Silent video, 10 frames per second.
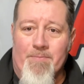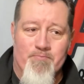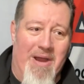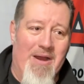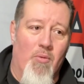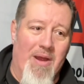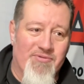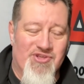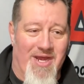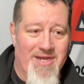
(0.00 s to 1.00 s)
My
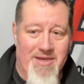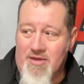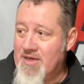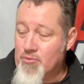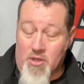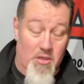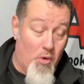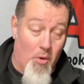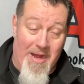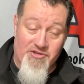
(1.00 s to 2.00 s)
website, we're going to
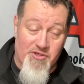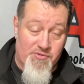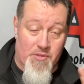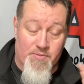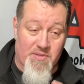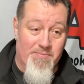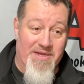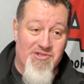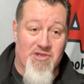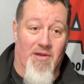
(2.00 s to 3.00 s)
roll out
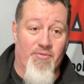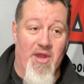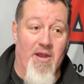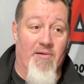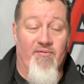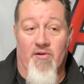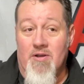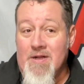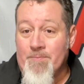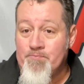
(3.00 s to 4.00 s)
subscription-based stuff there for
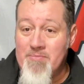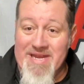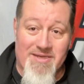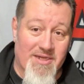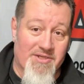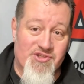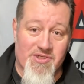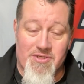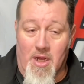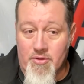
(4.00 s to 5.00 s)
maintenance
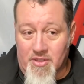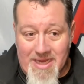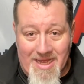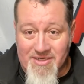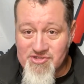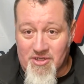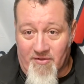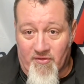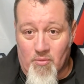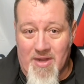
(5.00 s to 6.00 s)
and other kind of
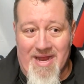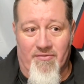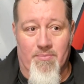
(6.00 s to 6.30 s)
stuff or whatever.